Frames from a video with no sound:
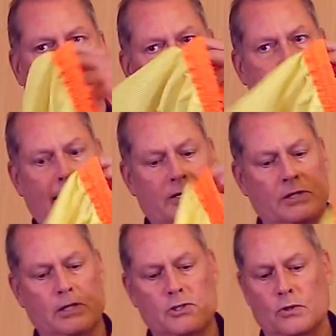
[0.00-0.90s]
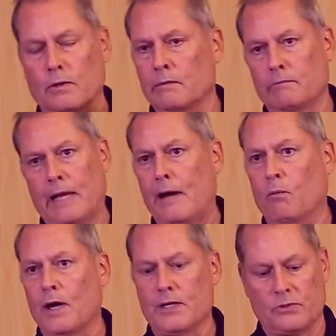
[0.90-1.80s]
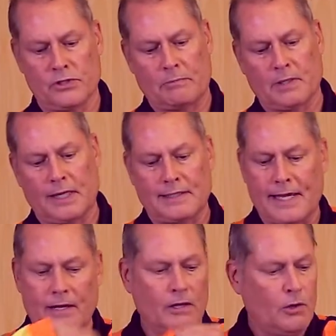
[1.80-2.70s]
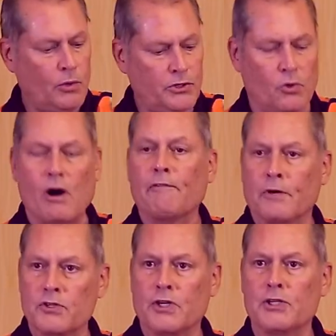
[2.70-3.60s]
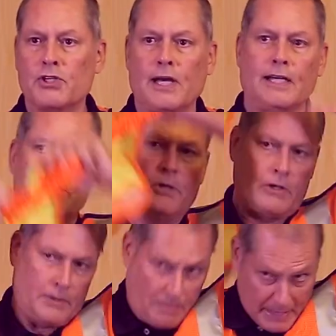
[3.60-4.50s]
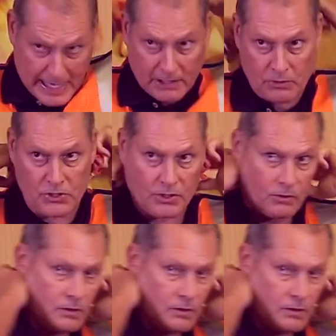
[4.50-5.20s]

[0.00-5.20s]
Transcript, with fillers: in Texas or out west or something like that, we do offer a sunshade to put on the back, which will